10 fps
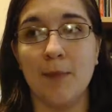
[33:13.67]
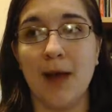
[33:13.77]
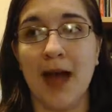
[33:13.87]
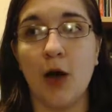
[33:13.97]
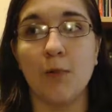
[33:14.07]

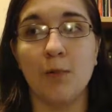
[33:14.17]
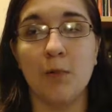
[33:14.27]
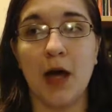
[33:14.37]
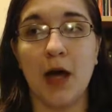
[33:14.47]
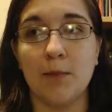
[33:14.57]
how
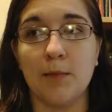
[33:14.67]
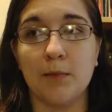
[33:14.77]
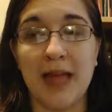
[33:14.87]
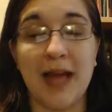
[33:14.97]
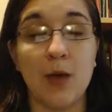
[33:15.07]

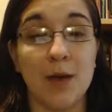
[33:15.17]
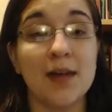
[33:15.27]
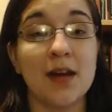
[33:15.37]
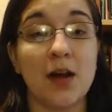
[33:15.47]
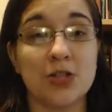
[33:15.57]
Black
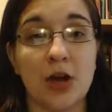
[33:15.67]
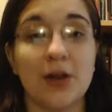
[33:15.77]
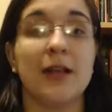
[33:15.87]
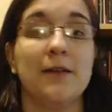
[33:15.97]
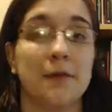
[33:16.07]
women are
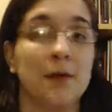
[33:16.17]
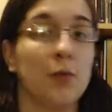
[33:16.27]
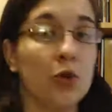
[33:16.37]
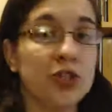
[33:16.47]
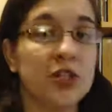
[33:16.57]
targeted for
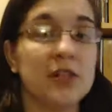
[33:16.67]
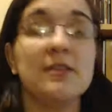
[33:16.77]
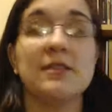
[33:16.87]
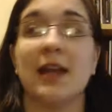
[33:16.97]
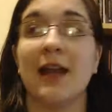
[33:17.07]

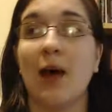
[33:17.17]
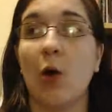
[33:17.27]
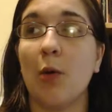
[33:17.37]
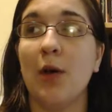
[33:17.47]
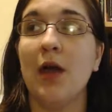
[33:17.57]
abortions, and
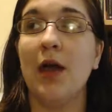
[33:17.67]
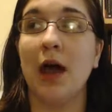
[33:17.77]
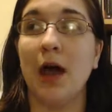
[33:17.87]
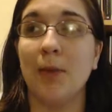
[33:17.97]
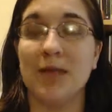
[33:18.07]
how
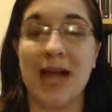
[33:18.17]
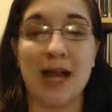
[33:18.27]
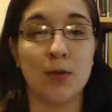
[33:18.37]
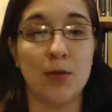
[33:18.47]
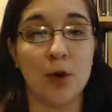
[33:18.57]

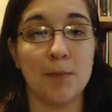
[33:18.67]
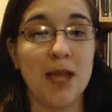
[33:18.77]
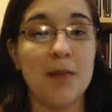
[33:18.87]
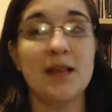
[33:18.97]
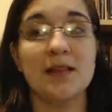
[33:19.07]
Black preborn
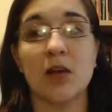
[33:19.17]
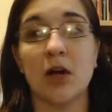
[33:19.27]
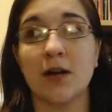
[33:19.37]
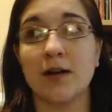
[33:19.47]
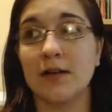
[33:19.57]
babies
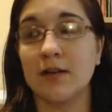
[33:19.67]
are,